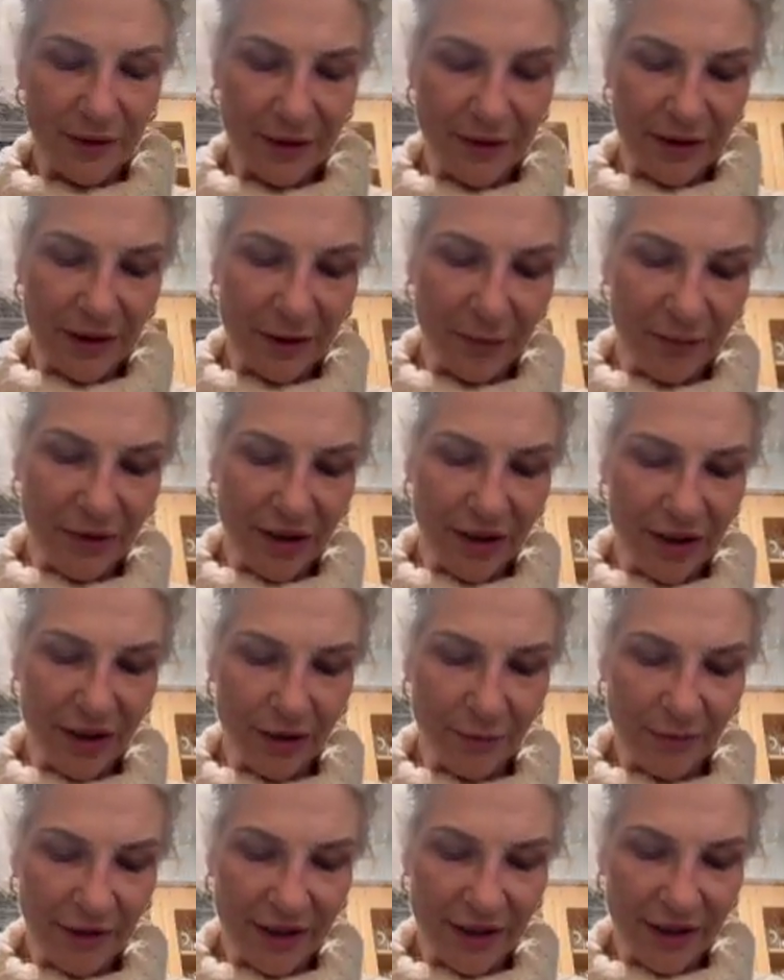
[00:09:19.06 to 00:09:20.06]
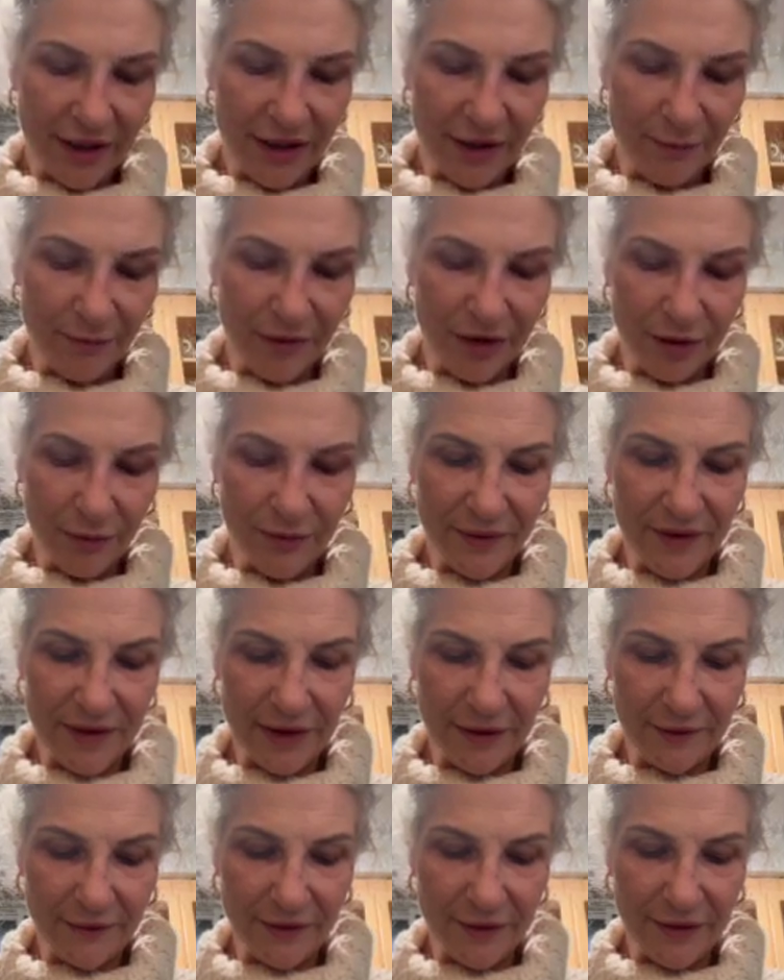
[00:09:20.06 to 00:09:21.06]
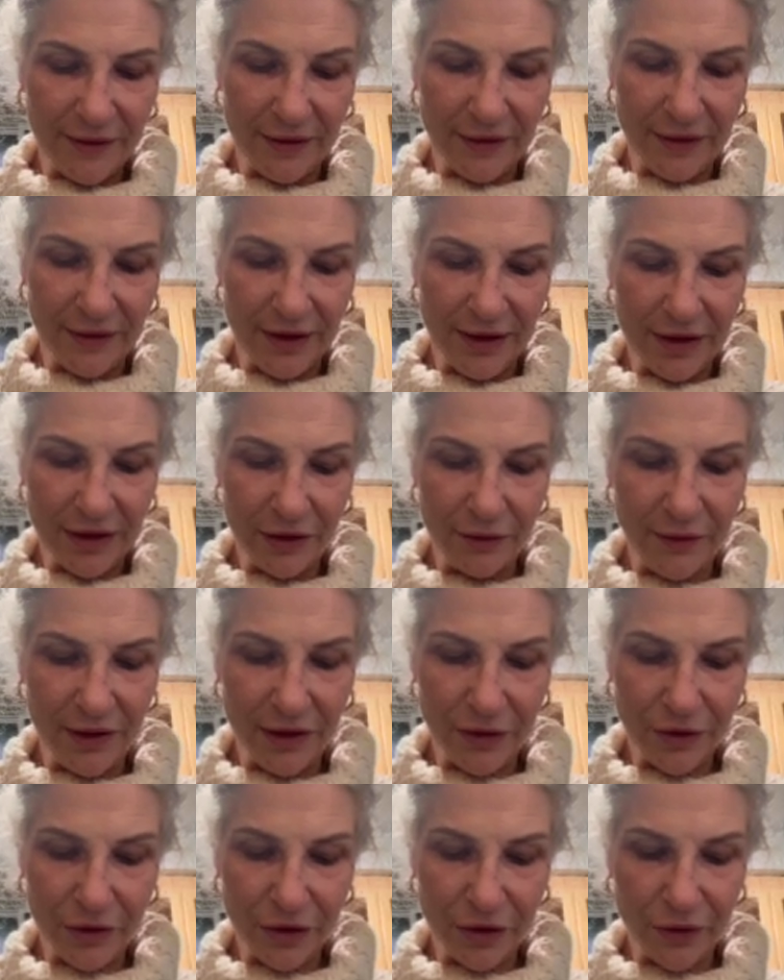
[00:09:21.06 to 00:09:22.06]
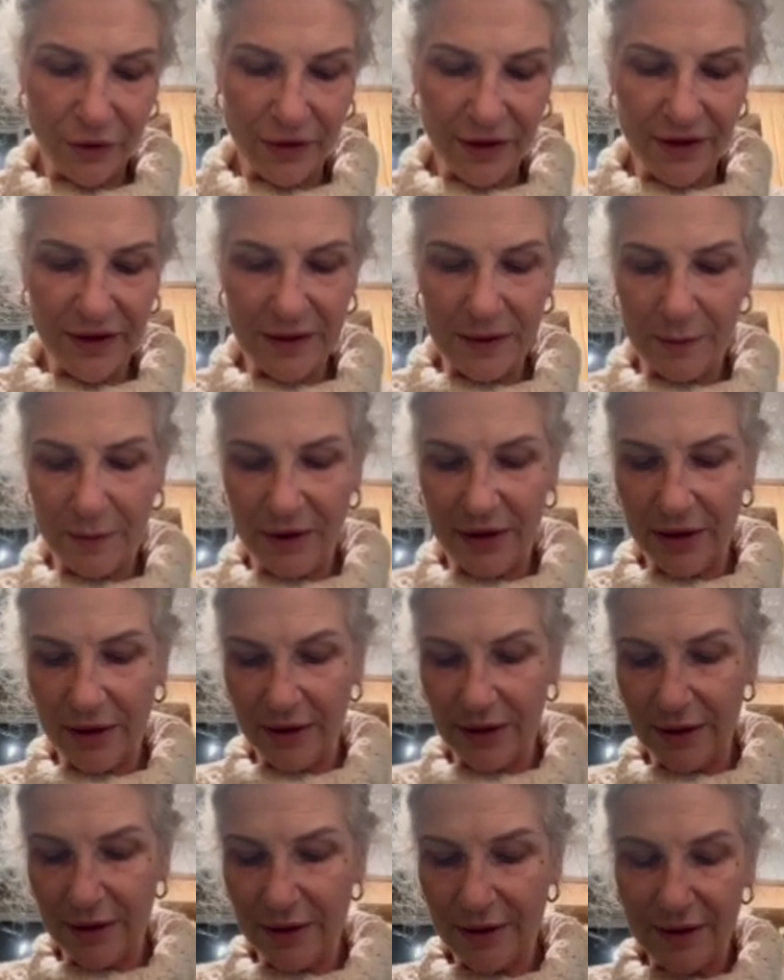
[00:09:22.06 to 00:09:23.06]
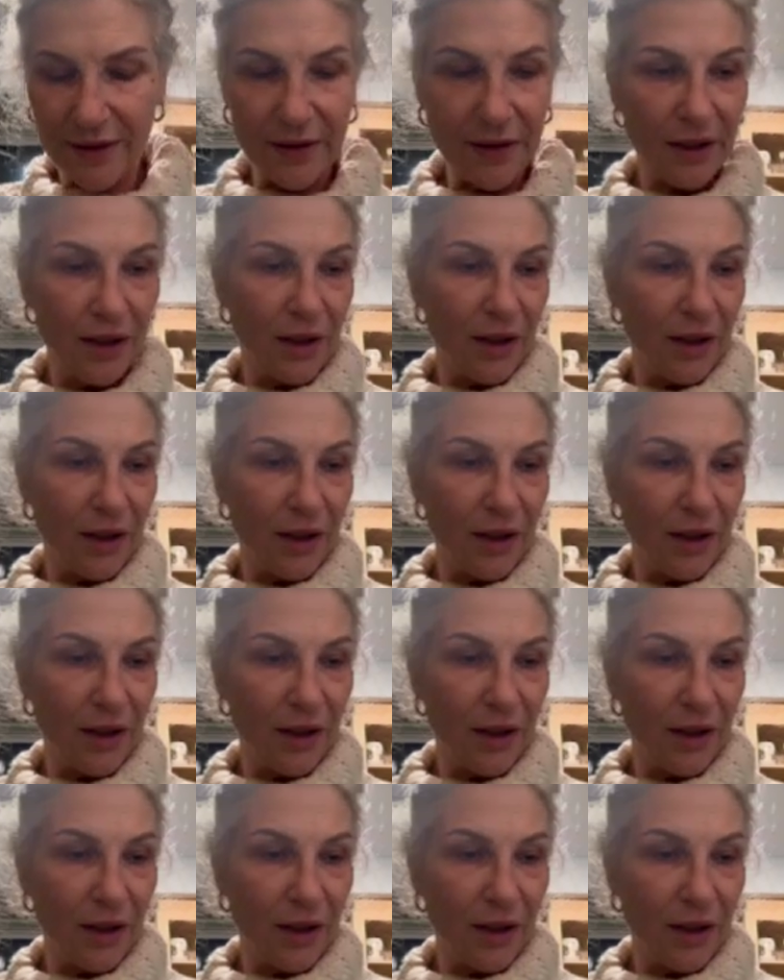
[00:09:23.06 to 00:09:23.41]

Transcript: than buying a blanket, but it was definitely a greener choice, because